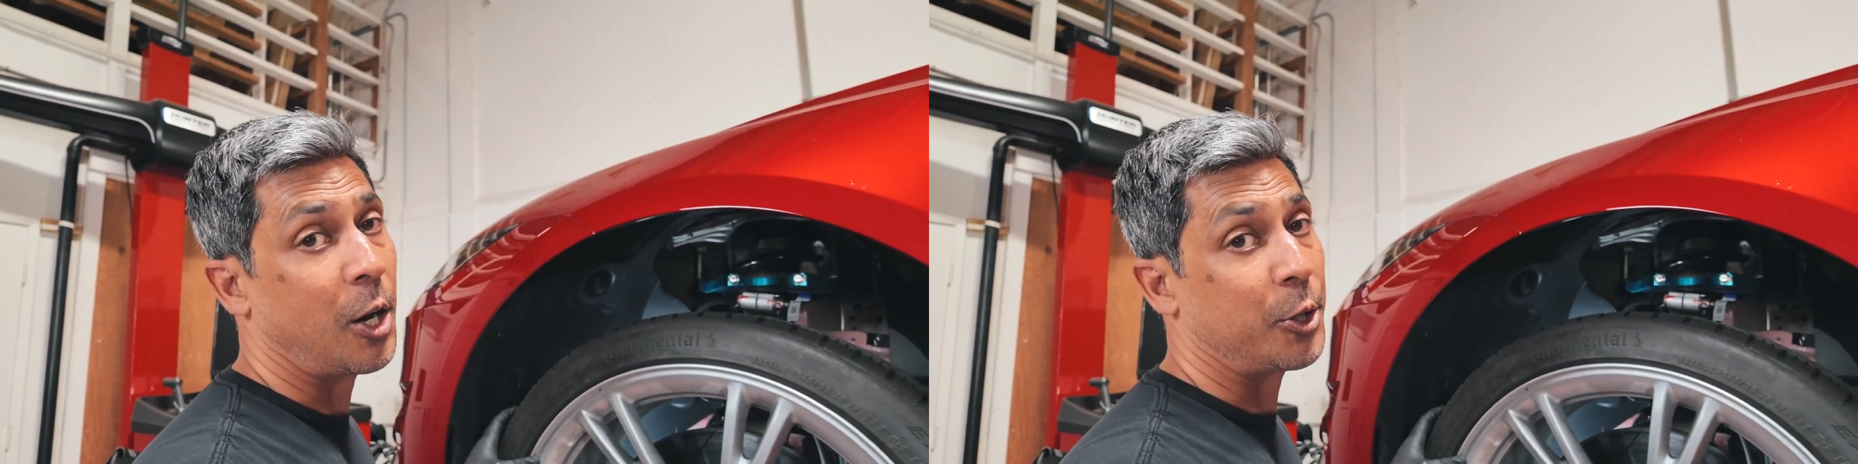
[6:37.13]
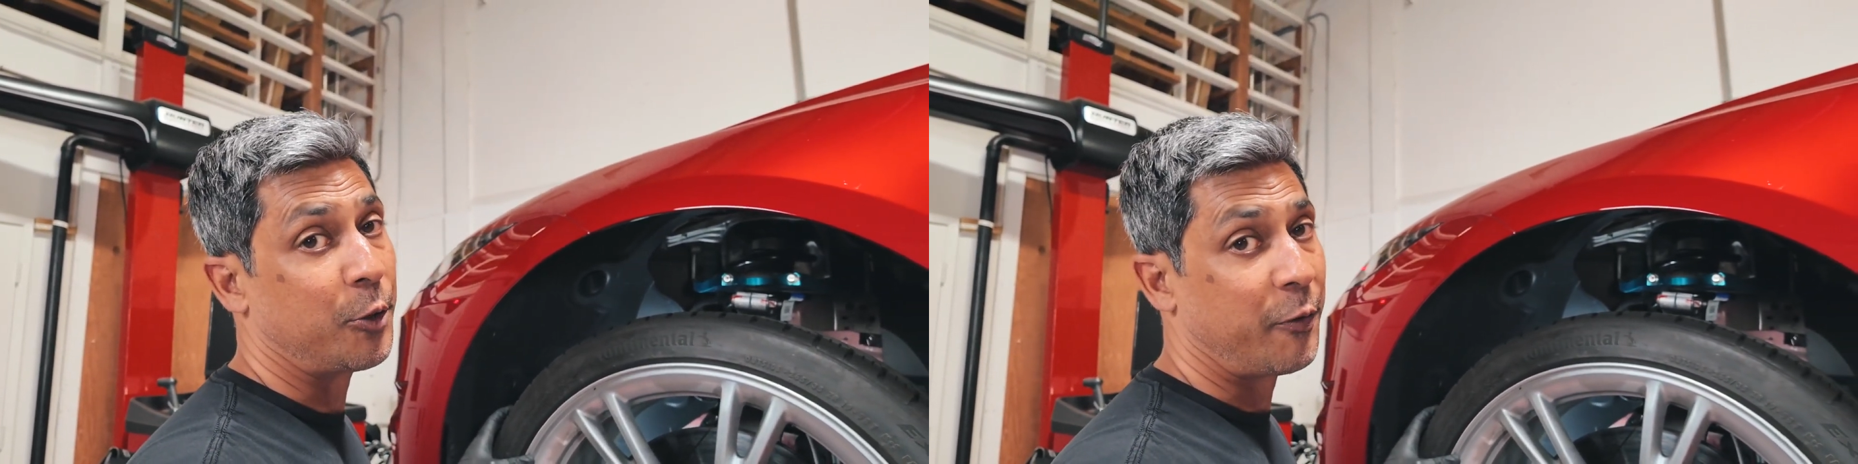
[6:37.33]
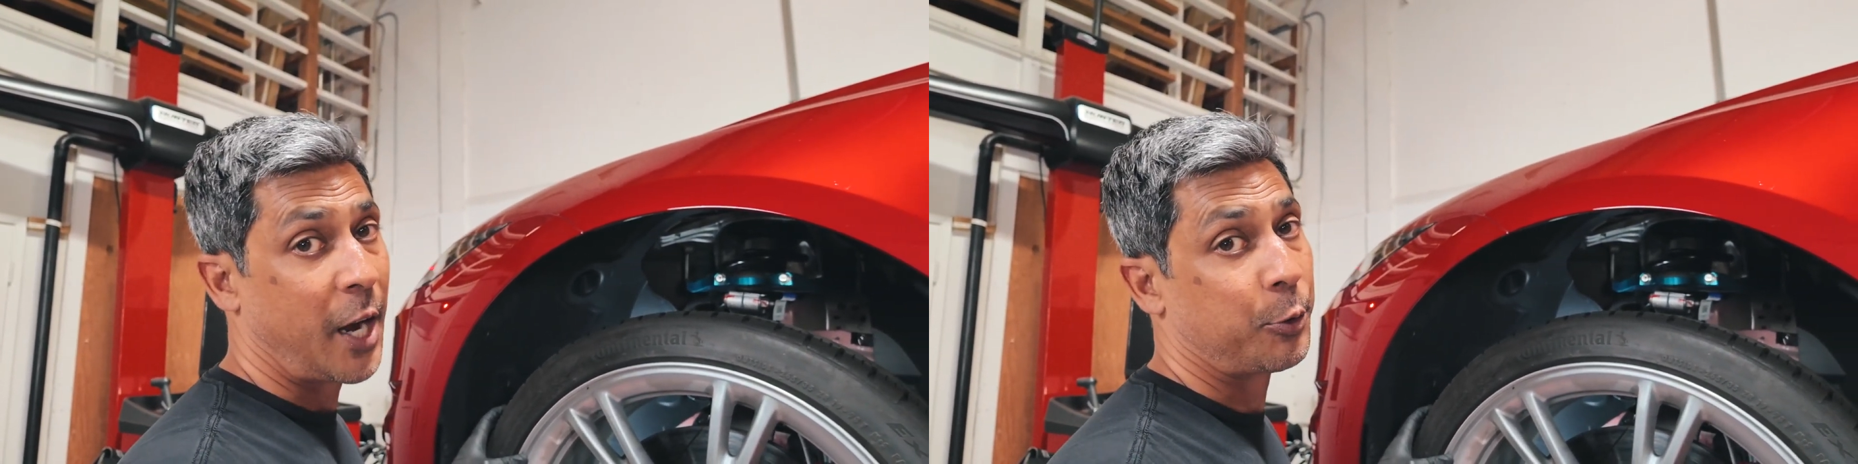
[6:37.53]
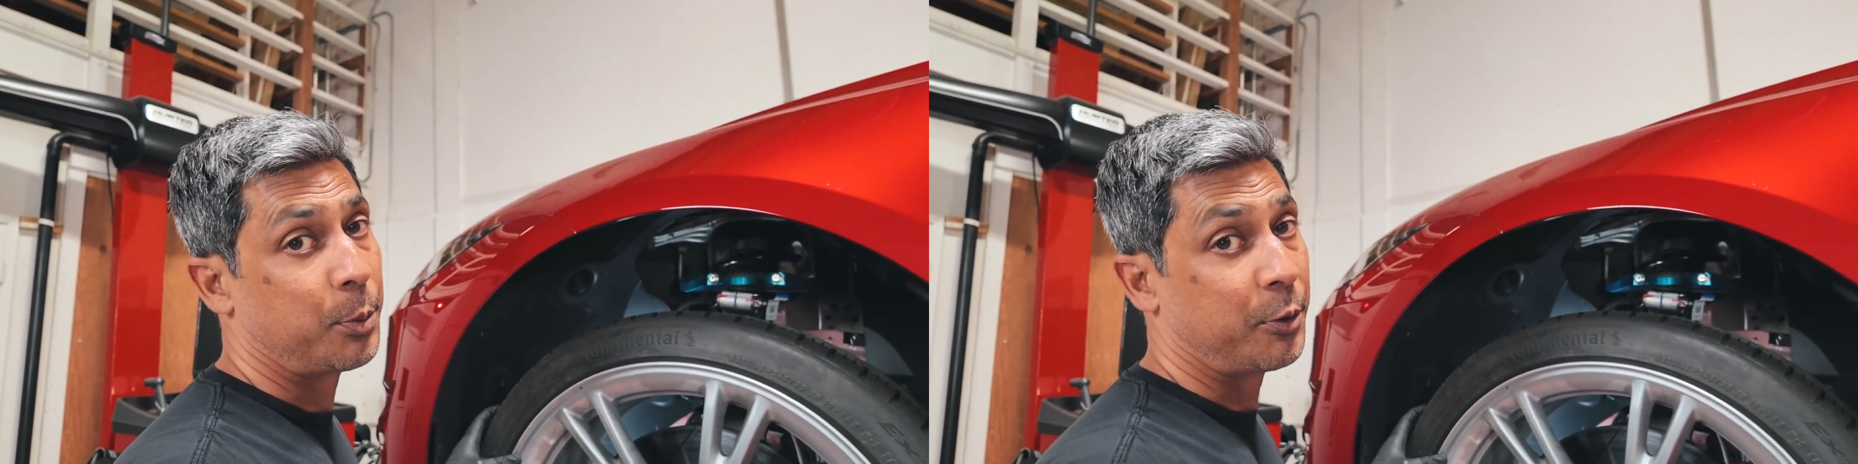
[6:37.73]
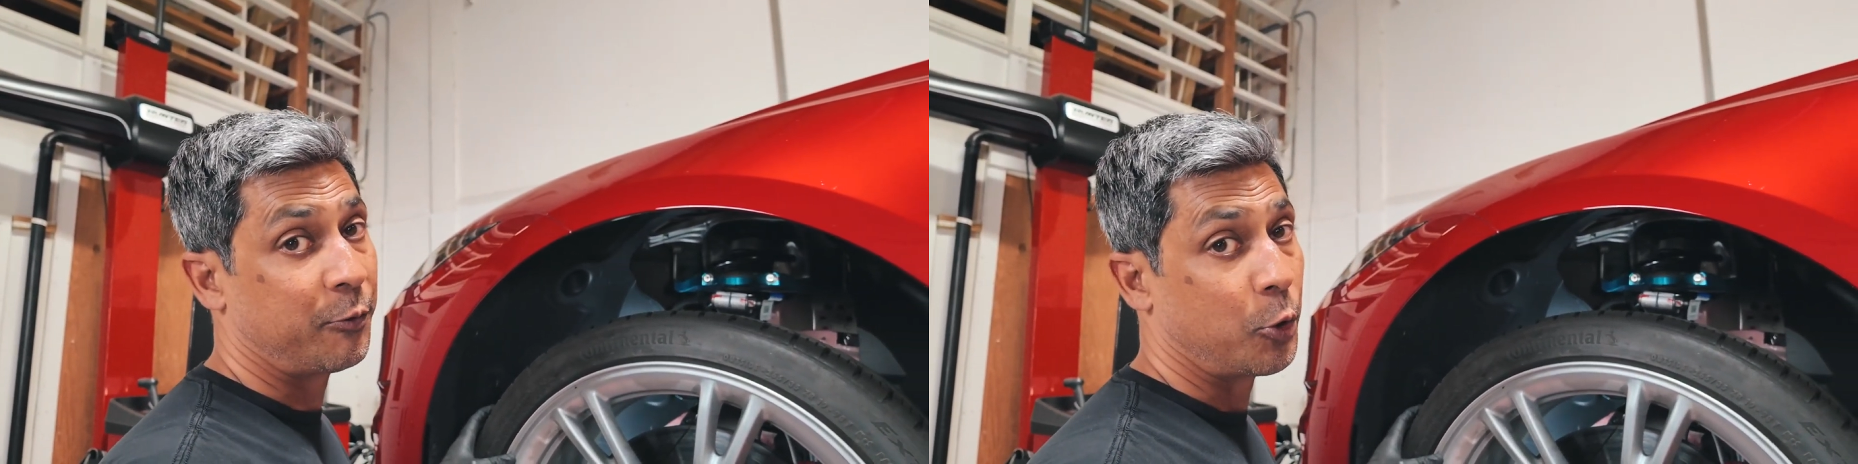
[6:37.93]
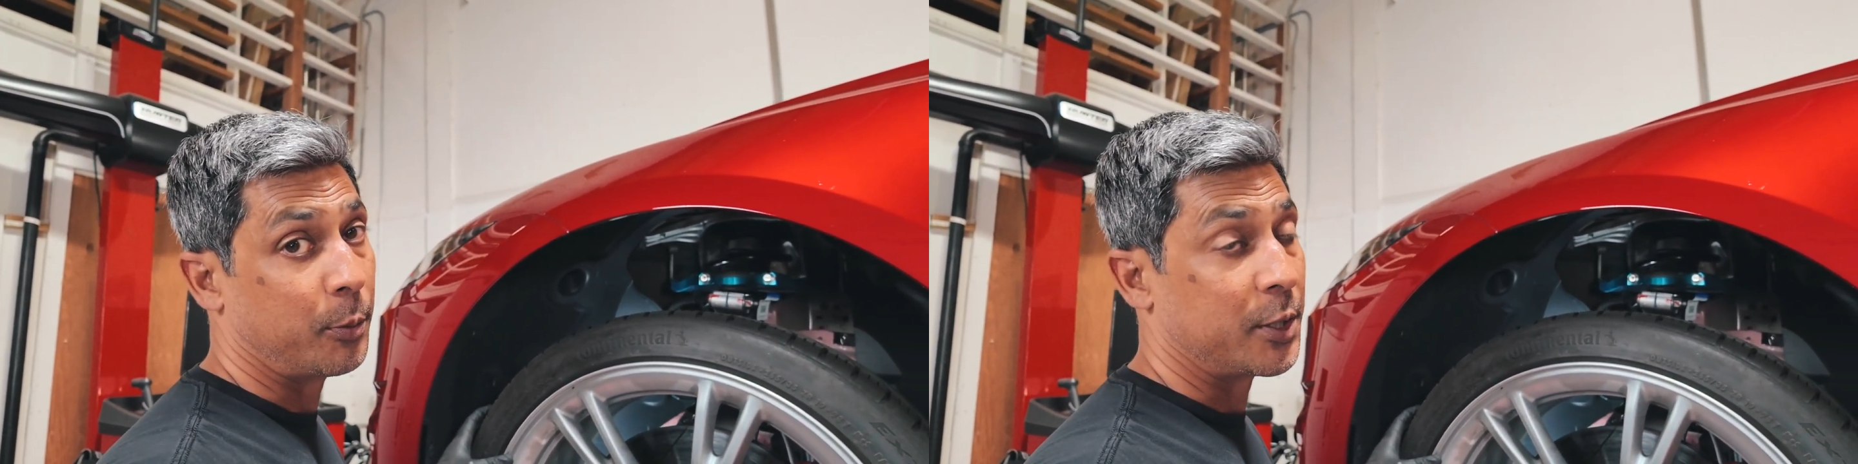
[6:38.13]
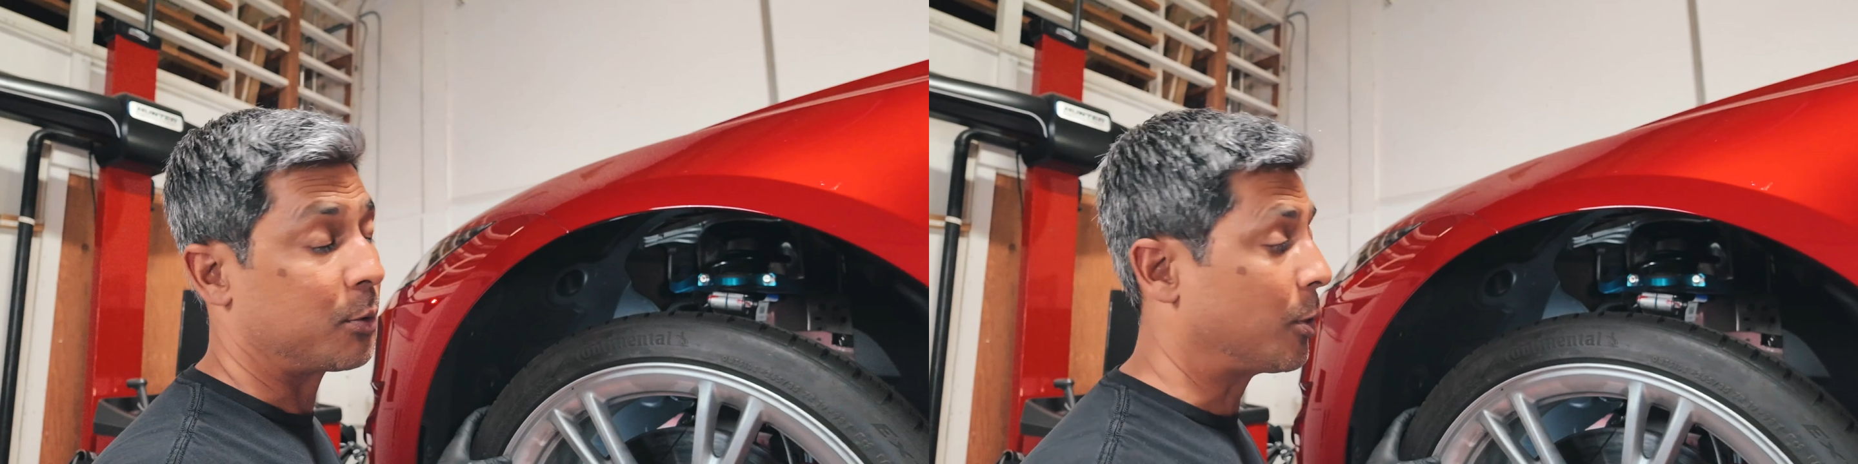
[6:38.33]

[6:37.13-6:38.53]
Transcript: on your factory performance